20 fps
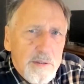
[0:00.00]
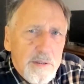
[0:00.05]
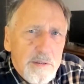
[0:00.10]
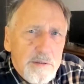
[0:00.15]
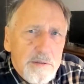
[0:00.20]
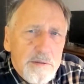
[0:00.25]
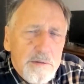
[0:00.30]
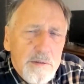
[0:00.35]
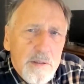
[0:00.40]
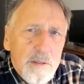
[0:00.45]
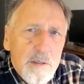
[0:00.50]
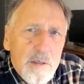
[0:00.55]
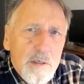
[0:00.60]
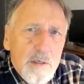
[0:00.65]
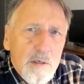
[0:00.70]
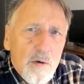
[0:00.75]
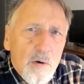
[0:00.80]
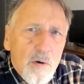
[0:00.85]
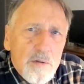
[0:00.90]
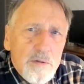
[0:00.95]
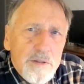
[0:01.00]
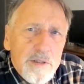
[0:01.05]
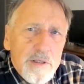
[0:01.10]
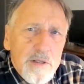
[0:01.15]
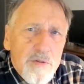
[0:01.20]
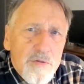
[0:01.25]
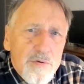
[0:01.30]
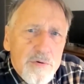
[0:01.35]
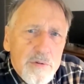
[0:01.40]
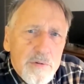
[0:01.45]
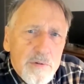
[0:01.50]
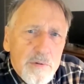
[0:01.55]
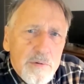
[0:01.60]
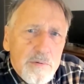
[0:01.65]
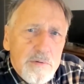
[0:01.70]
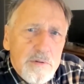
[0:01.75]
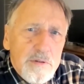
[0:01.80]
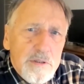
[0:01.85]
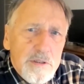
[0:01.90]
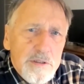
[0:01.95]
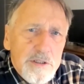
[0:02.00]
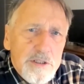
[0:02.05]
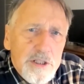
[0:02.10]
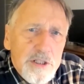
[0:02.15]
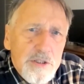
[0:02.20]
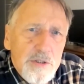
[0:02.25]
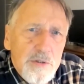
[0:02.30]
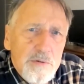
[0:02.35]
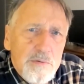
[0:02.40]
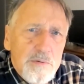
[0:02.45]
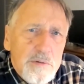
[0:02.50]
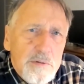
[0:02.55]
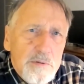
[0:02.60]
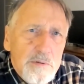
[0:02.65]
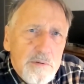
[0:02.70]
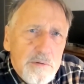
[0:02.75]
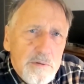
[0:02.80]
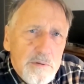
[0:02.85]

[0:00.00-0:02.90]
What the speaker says: It only through continued